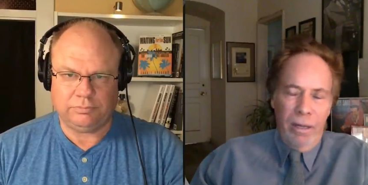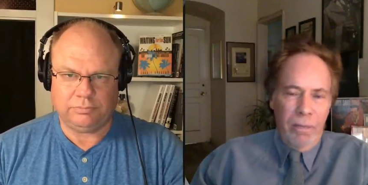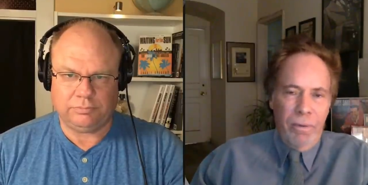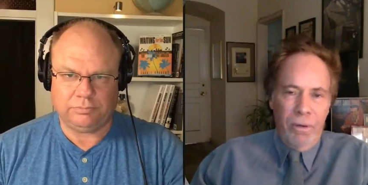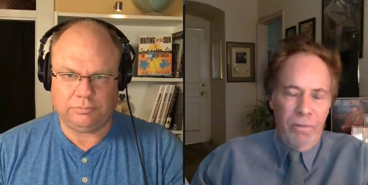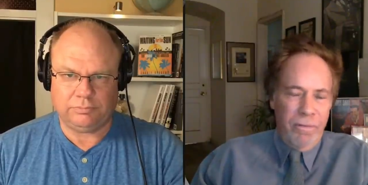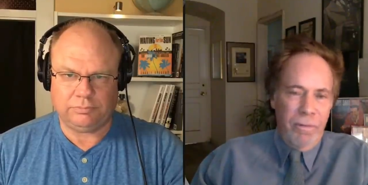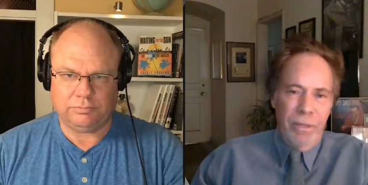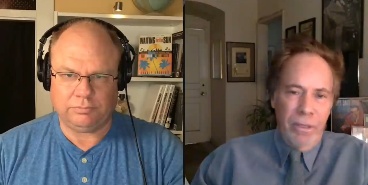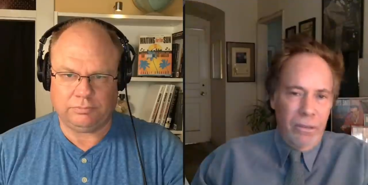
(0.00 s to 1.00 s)
Speaker 1: Alec Baldwin from
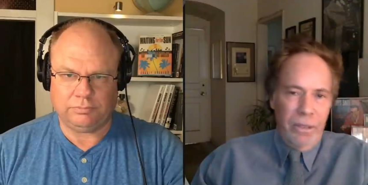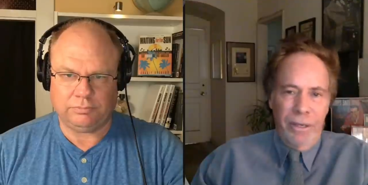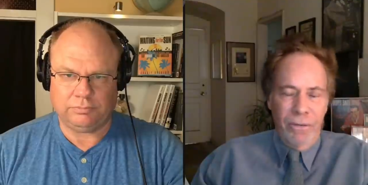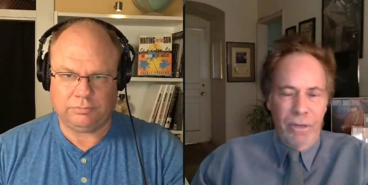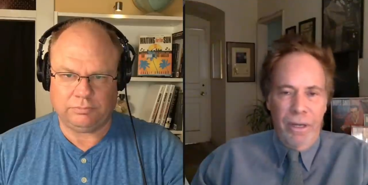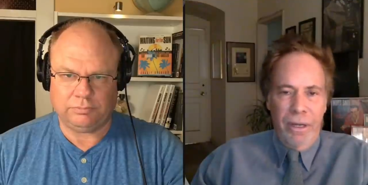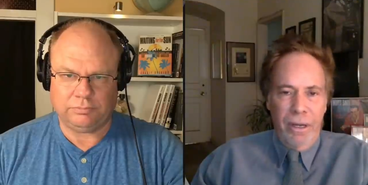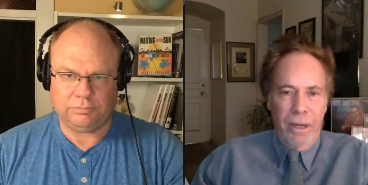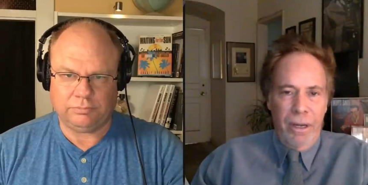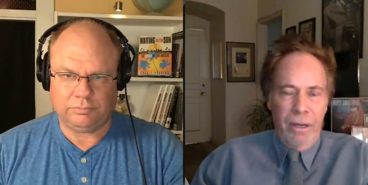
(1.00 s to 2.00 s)
the old days. Uh,
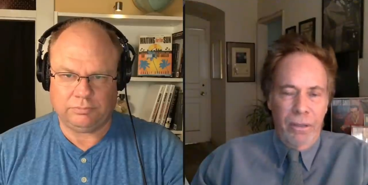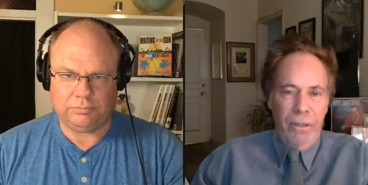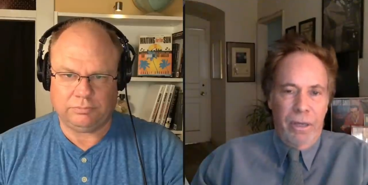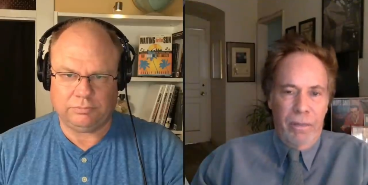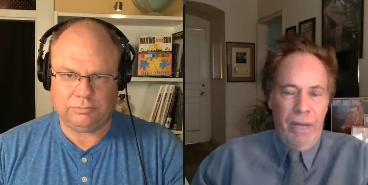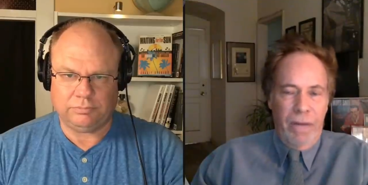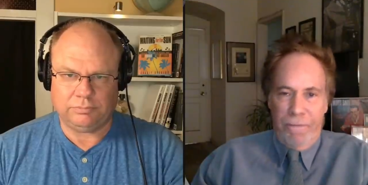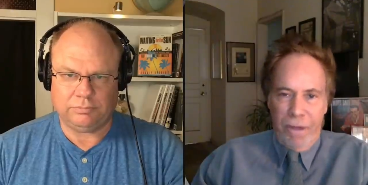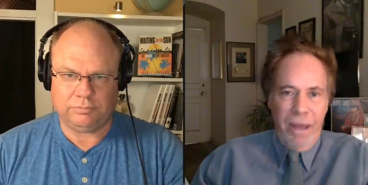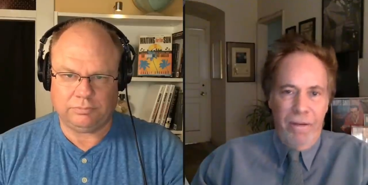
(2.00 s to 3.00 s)
uh, look, I'm not a
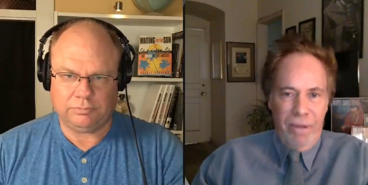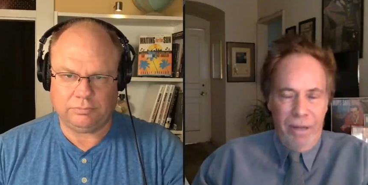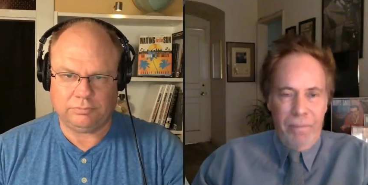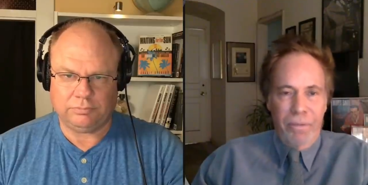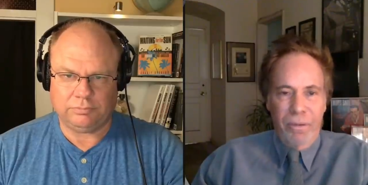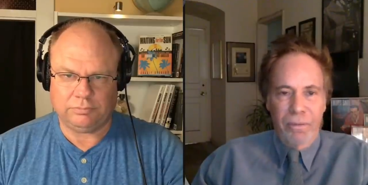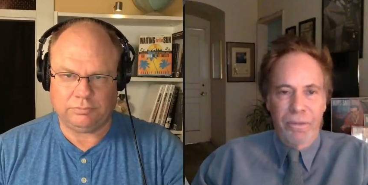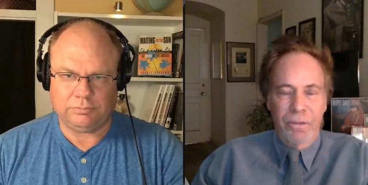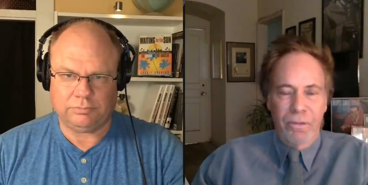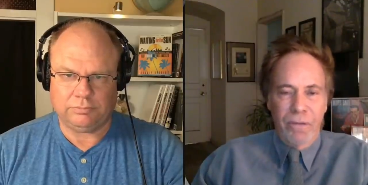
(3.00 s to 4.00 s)
fan of Alec
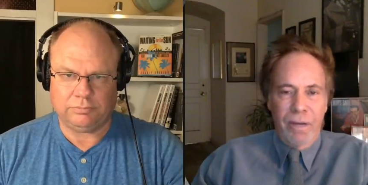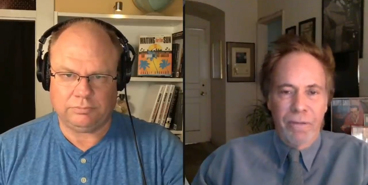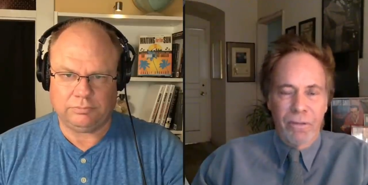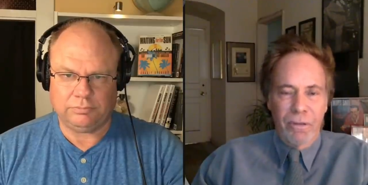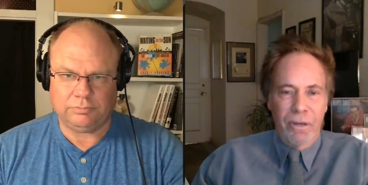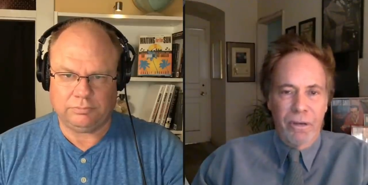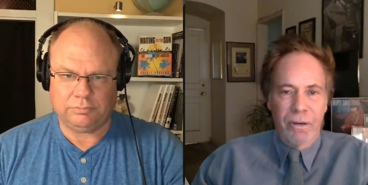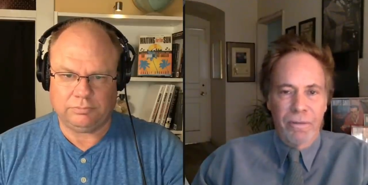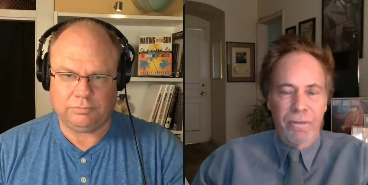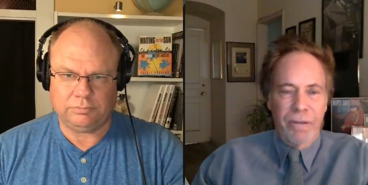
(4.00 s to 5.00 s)
Baldwin's. He's obviously gone
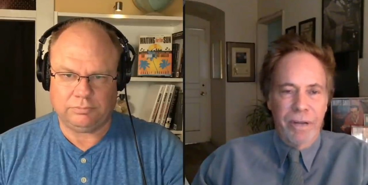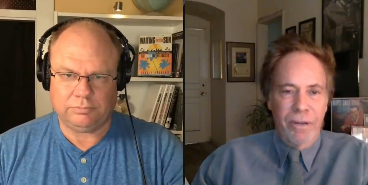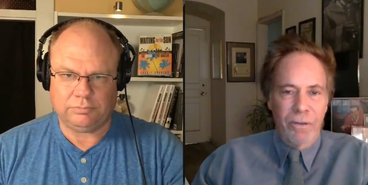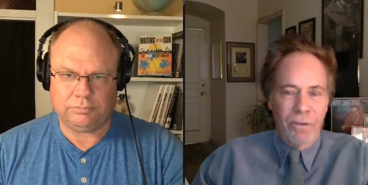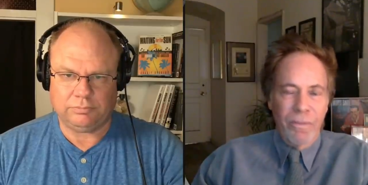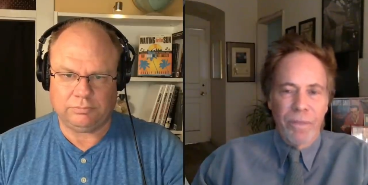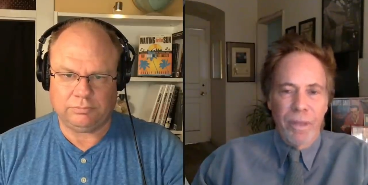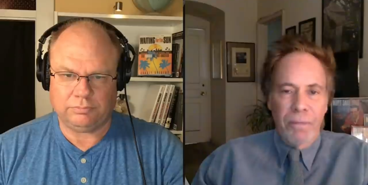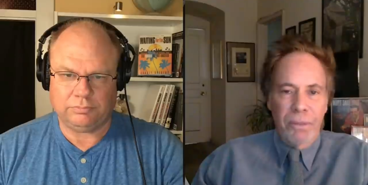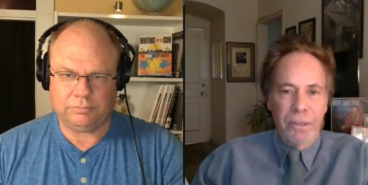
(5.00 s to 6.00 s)
off the rails
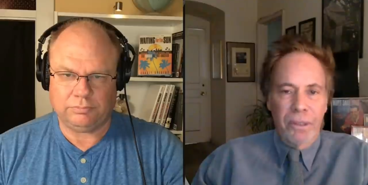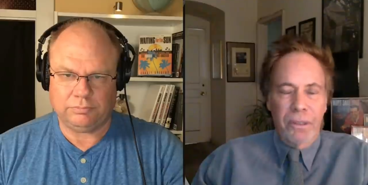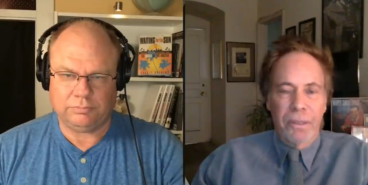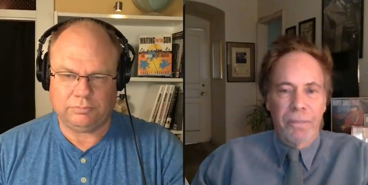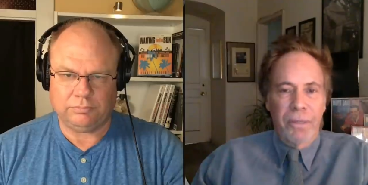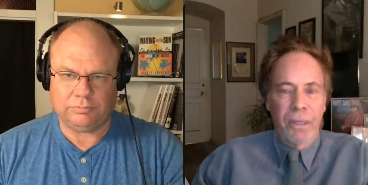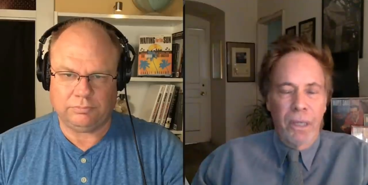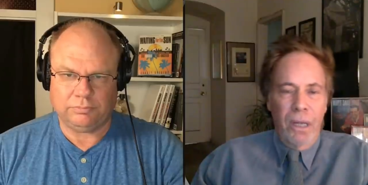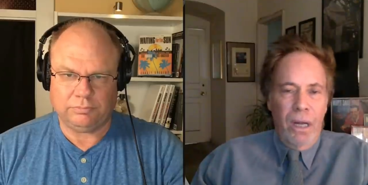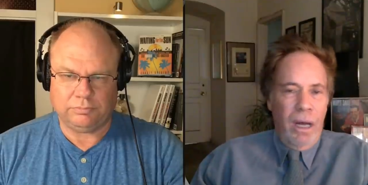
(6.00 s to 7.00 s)
politically, but.
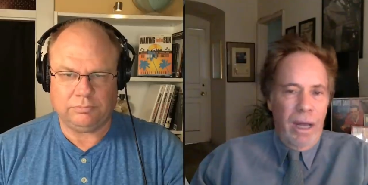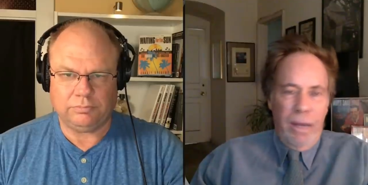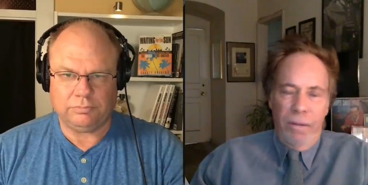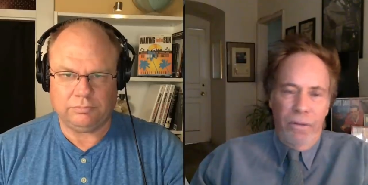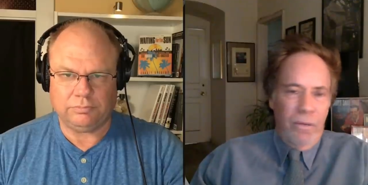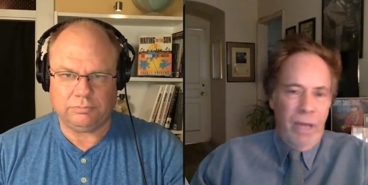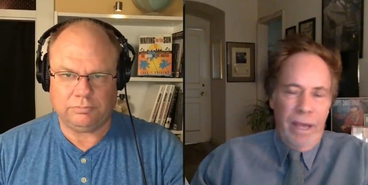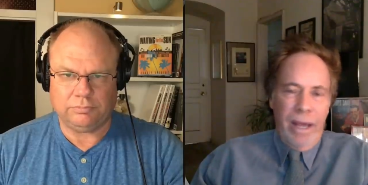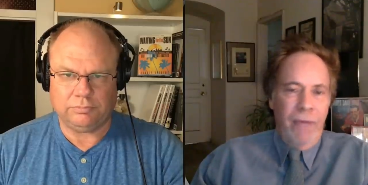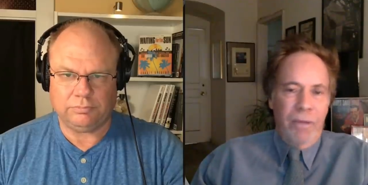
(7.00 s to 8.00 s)
I used to hang
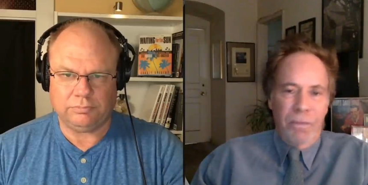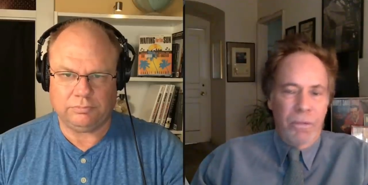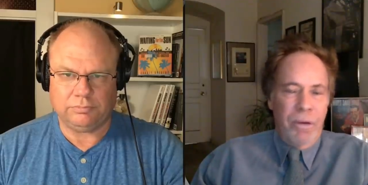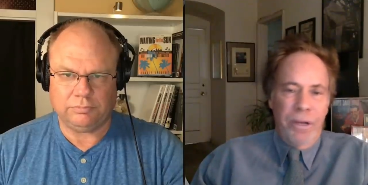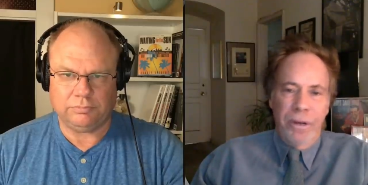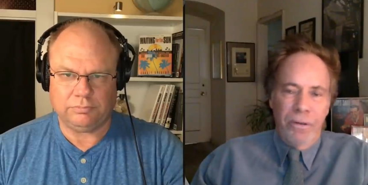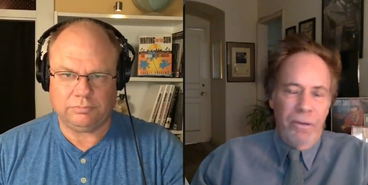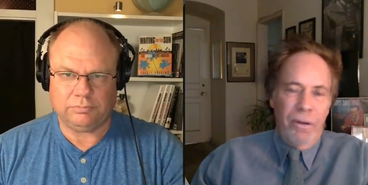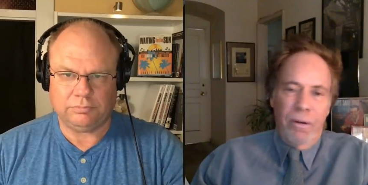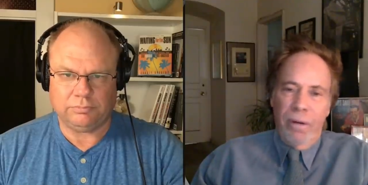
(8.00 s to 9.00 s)
out with him 20 years
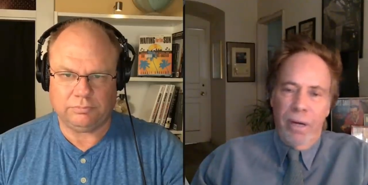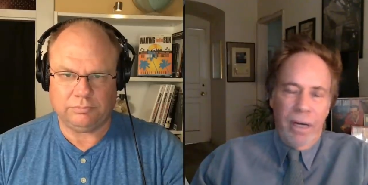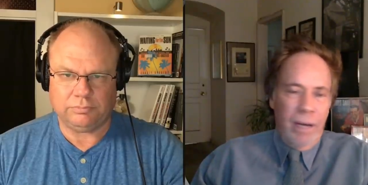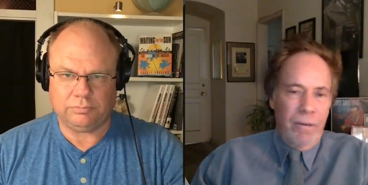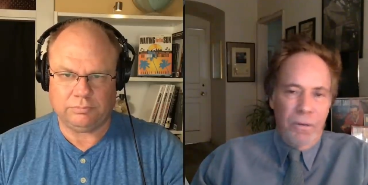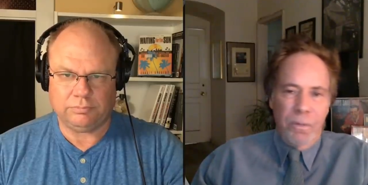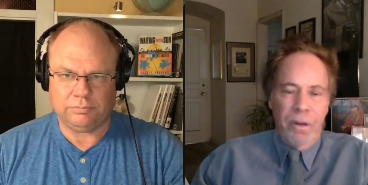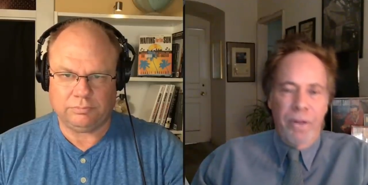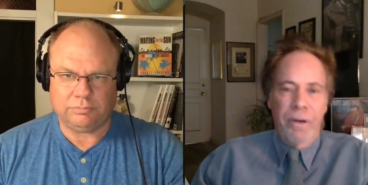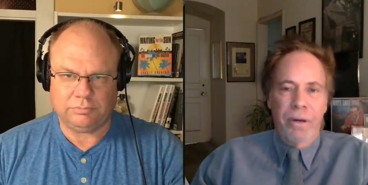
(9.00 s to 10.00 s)
ago. I hung out with his
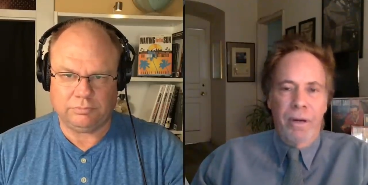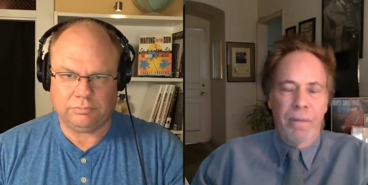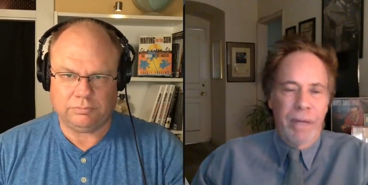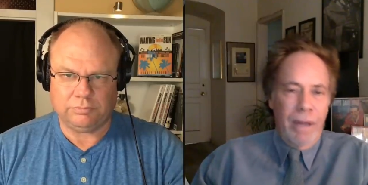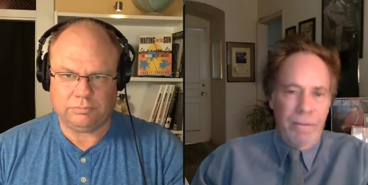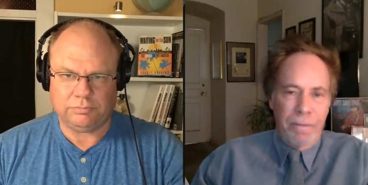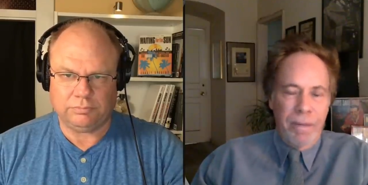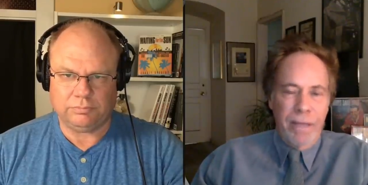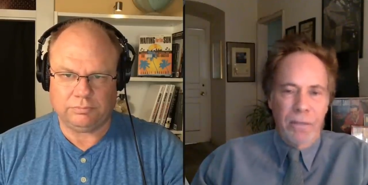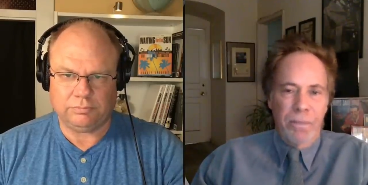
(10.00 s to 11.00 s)
brother. I mean, I'm from
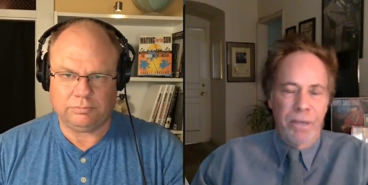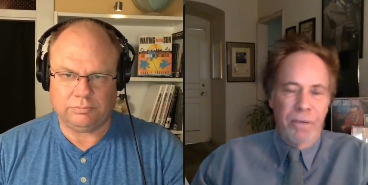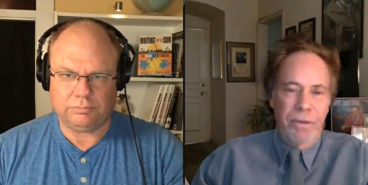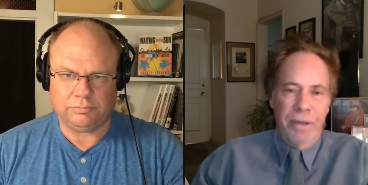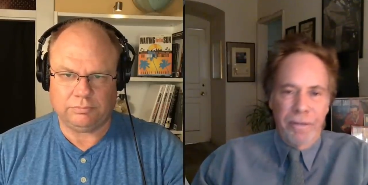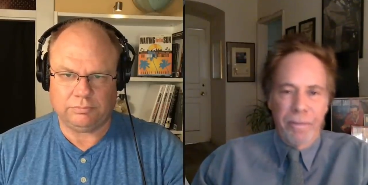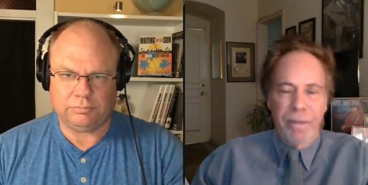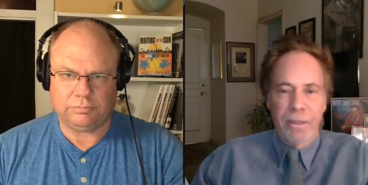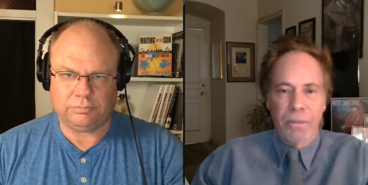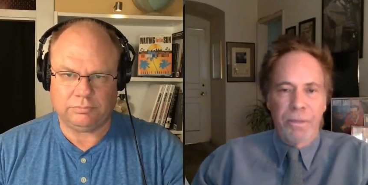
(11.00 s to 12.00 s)
Massapequa. They're from
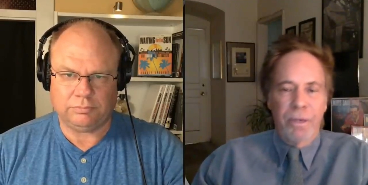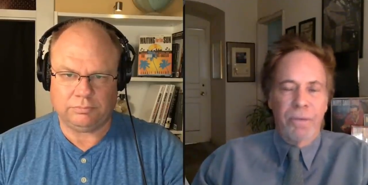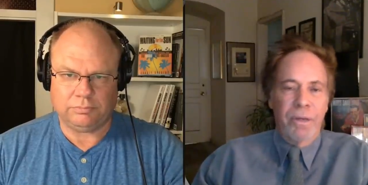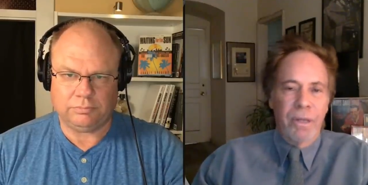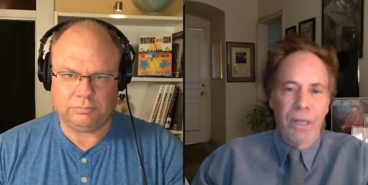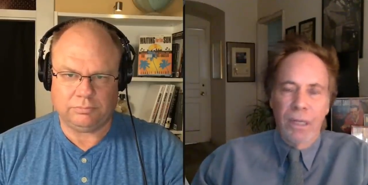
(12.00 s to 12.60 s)
Massapequa